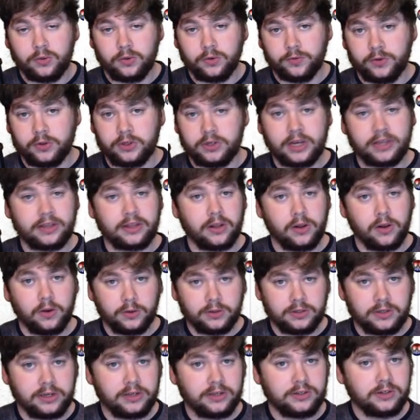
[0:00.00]
If you take the
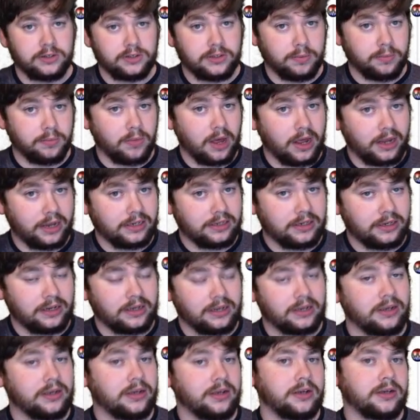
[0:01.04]
hallucinations in mind,
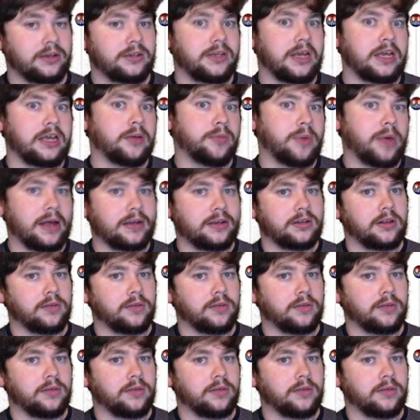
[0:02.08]
take it back